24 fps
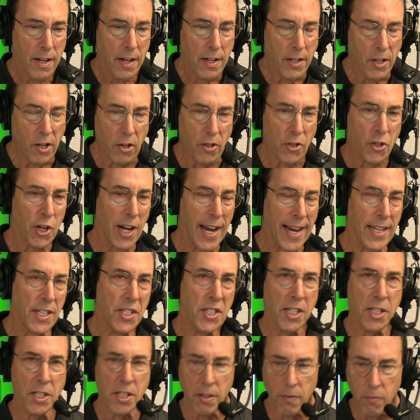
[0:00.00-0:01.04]
your
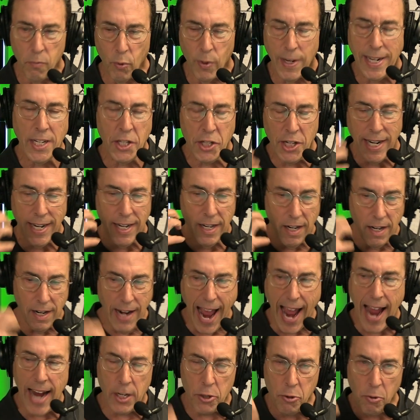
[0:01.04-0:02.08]
chances of reaching an
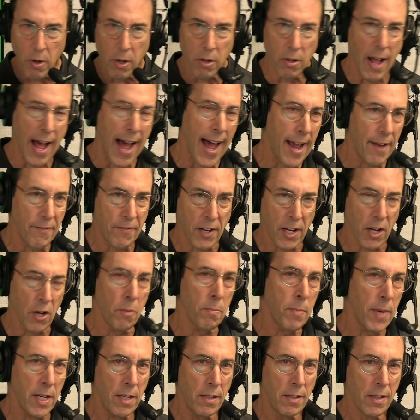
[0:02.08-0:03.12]
actual live
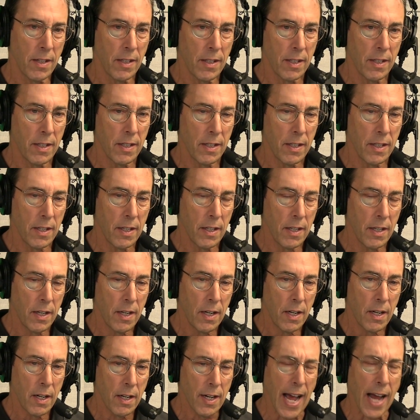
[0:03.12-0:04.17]
human
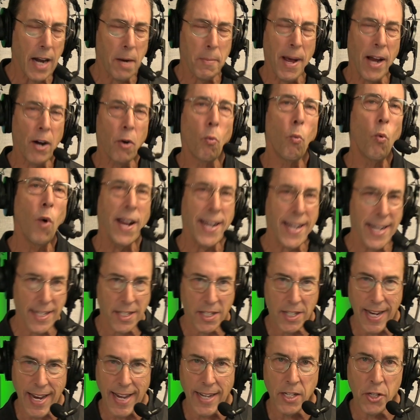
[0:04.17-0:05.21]
got about a 1 in
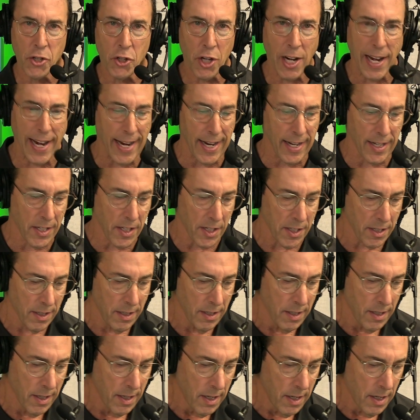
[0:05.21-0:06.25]
10 chance,
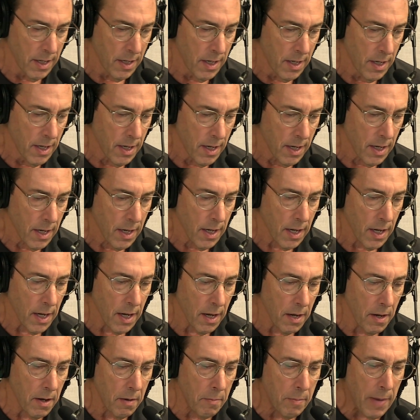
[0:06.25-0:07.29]

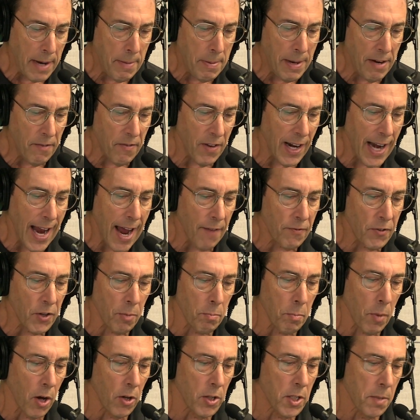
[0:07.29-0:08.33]
maybe even after
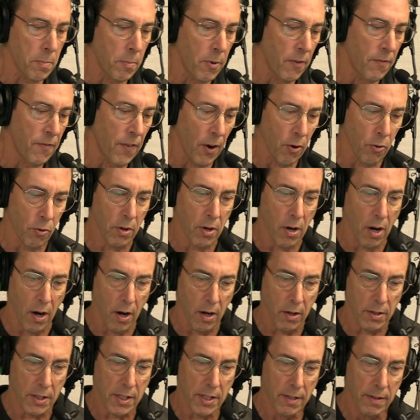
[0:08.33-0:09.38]
multiple phone
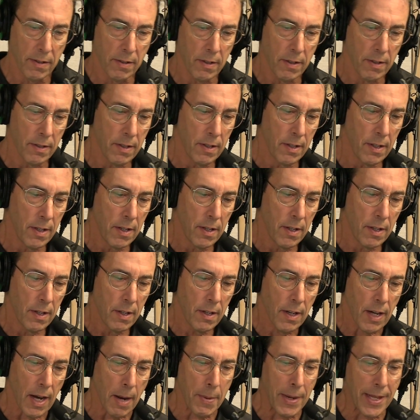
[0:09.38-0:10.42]
calls.
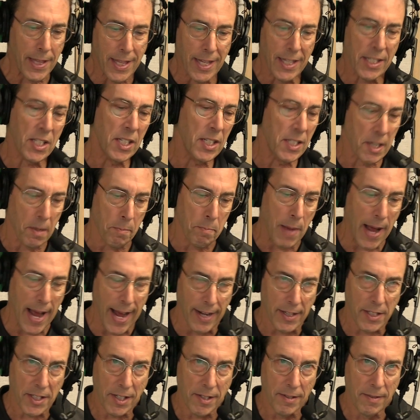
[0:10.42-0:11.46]
I mean, this is a
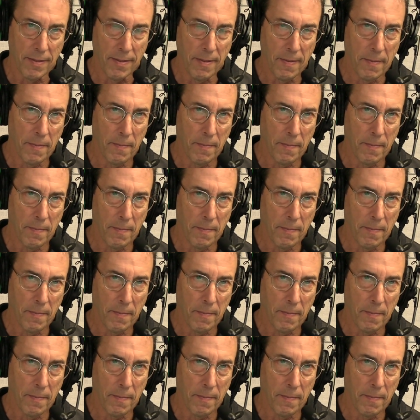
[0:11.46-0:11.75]
mess.